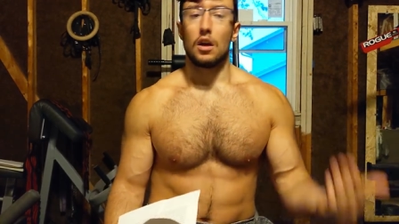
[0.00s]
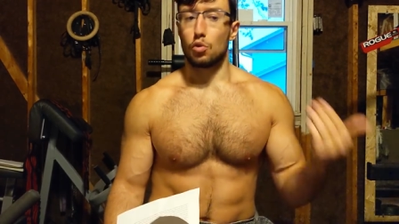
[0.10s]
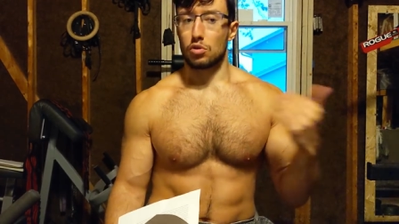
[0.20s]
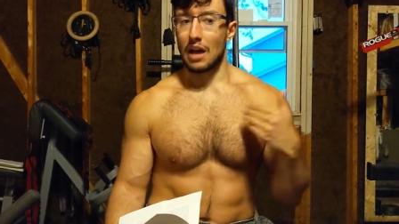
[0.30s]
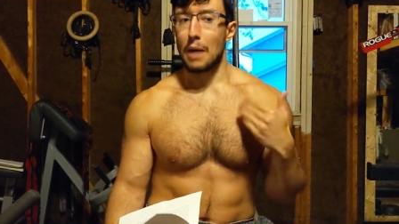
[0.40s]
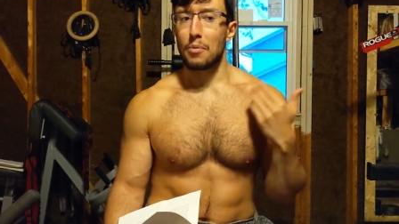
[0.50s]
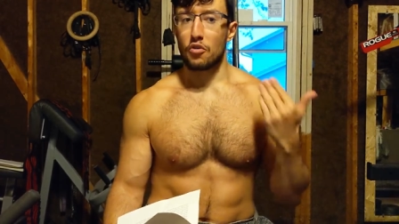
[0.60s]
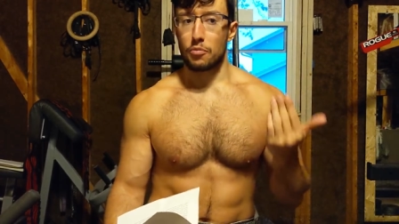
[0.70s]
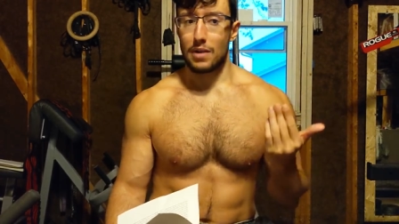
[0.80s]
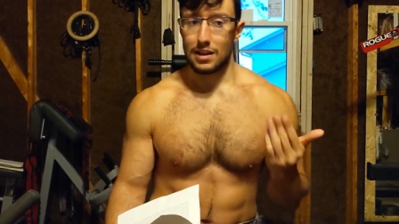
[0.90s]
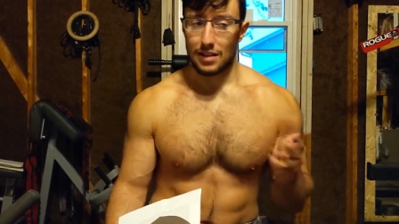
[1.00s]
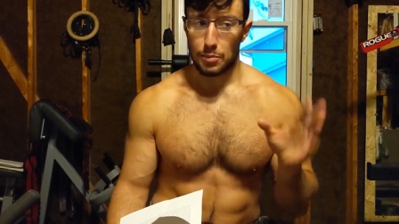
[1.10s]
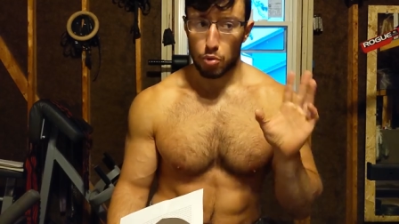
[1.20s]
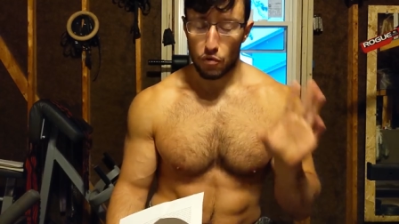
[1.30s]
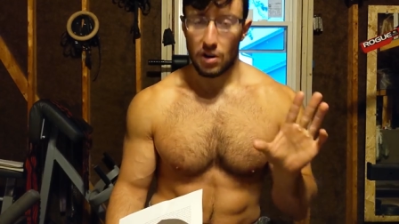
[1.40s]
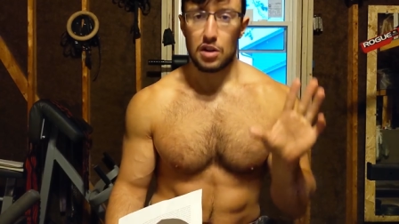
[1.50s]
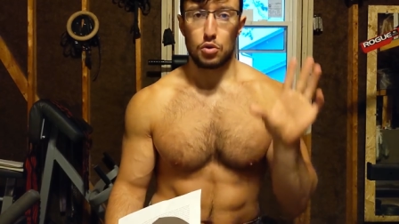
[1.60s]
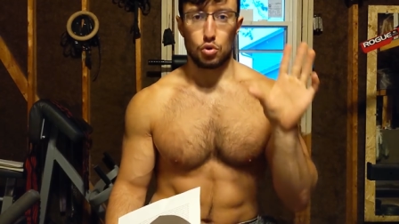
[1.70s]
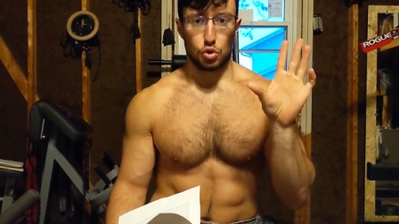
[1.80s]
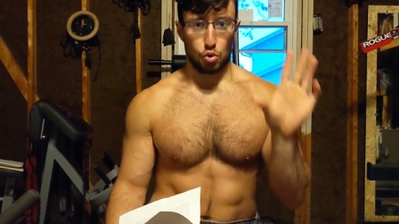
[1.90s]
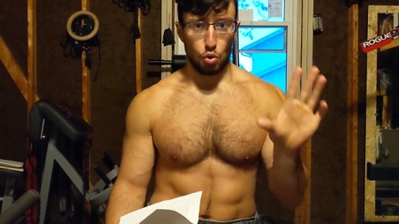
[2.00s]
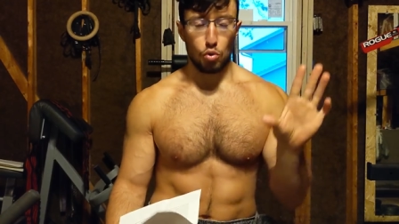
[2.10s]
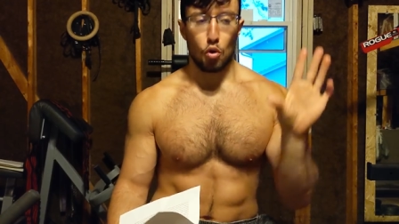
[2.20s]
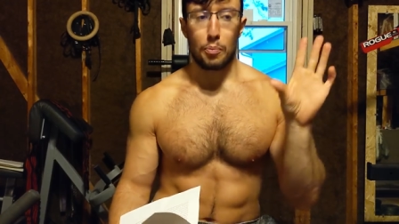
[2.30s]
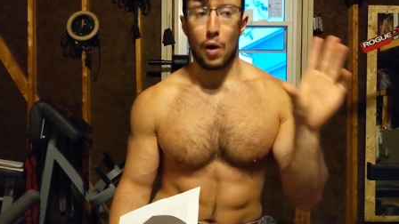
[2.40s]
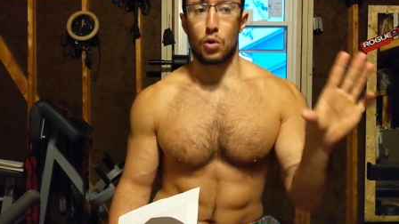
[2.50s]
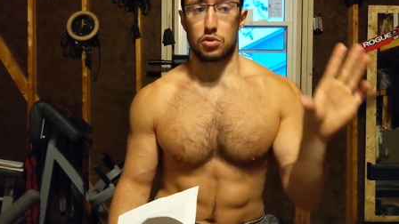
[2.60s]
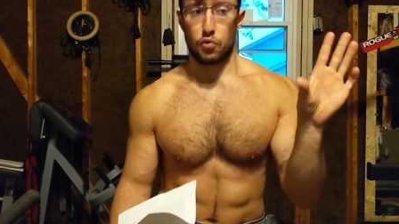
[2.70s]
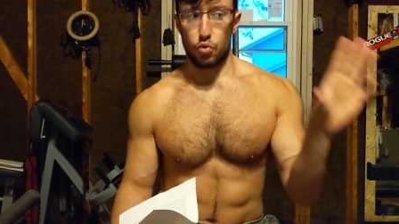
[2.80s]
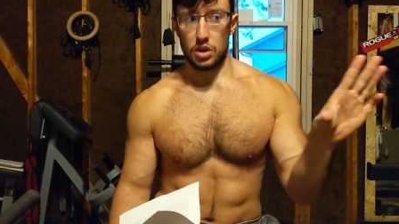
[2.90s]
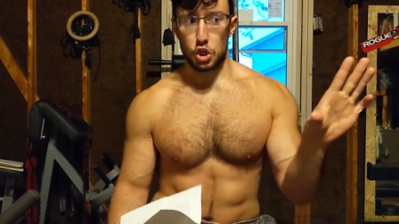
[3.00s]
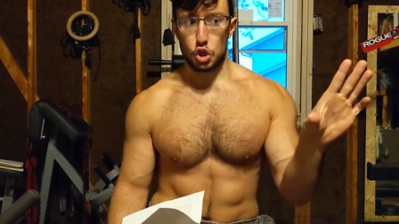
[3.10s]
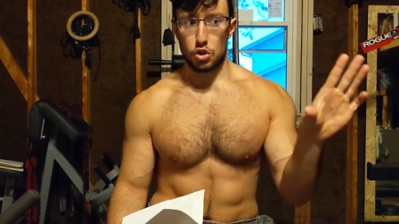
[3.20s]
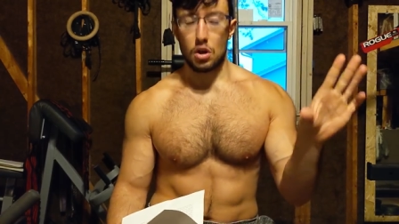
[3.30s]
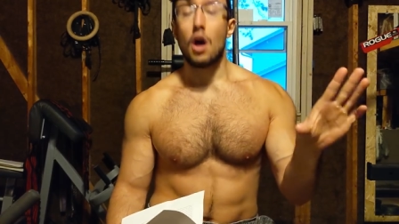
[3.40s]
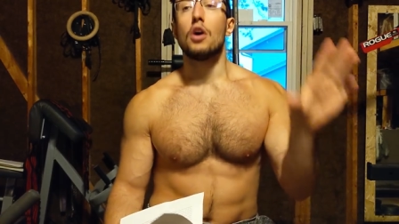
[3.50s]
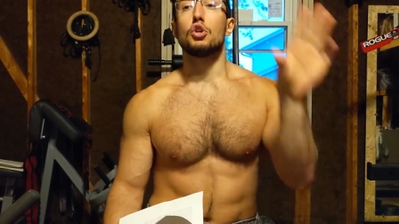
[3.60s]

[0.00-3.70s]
the type of man that perfectly understood the powers of religion